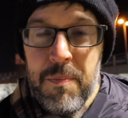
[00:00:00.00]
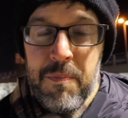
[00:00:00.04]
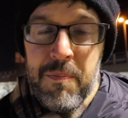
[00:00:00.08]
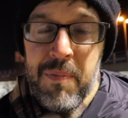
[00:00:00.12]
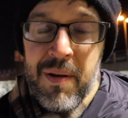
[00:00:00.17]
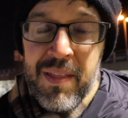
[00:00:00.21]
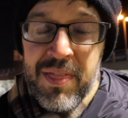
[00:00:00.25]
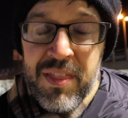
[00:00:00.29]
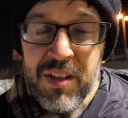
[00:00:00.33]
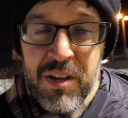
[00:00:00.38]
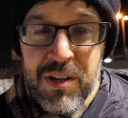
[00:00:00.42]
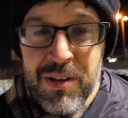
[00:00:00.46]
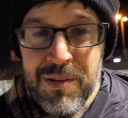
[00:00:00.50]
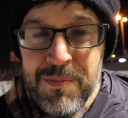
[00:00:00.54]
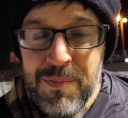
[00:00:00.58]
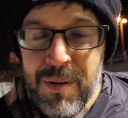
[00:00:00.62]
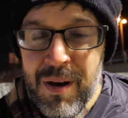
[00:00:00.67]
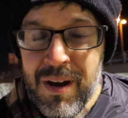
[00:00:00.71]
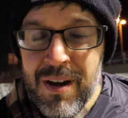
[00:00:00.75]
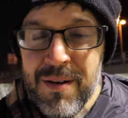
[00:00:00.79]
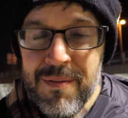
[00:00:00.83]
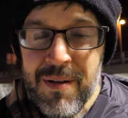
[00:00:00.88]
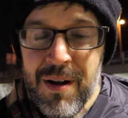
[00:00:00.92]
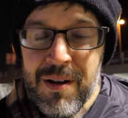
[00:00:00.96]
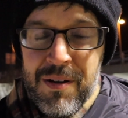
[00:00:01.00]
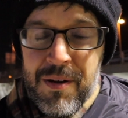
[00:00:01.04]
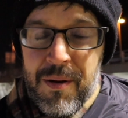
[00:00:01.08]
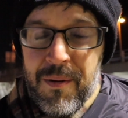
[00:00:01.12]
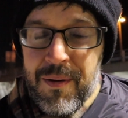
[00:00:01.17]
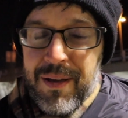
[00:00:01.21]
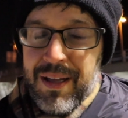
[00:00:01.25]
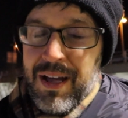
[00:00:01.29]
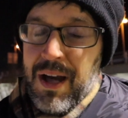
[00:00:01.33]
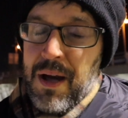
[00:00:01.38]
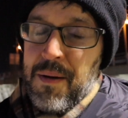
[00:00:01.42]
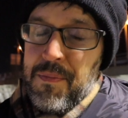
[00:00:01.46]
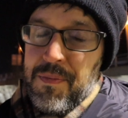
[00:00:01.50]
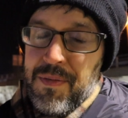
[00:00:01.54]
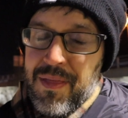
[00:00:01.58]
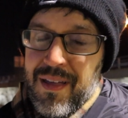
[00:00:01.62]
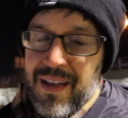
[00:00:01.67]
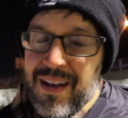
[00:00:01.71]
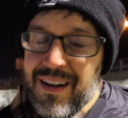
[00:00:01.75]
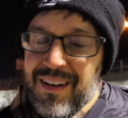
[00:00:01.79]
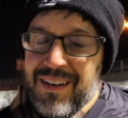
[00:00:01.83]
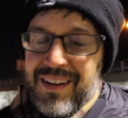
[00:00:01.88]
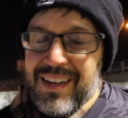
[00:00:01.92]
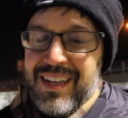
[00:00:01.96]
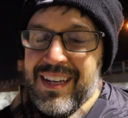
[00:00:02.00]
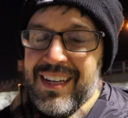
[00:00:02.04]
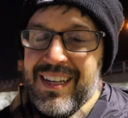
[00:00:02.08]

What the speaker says: But the good part about going up there